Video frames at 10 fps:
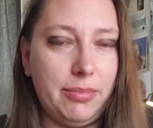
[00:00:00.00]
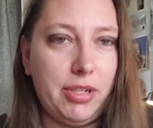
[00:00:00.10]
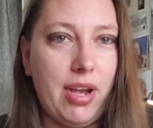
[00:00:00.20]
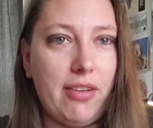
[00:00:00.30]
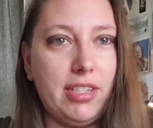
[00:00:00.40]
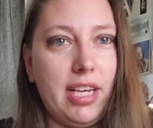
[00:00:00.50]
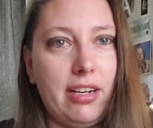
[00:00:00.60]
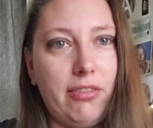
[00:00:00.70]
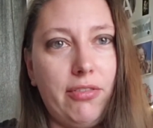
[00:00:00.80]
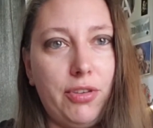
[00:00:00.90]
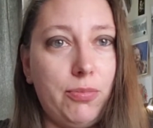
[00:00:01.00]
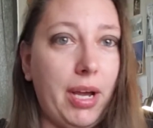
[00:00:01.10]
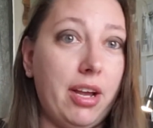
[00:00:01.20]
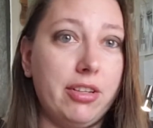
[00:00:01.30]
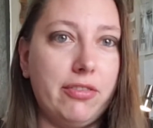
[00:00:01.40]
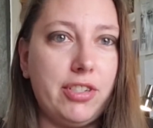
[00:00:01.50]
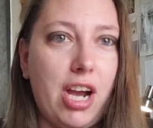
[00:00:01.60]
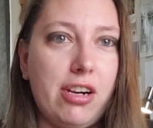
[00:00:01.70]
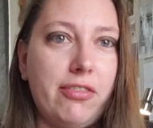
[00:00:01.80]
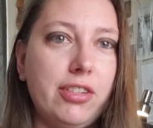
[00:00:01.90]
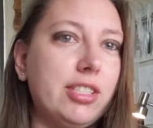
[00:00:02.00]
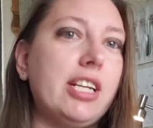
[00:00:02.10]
mean you have to get it reviewed by other photographers.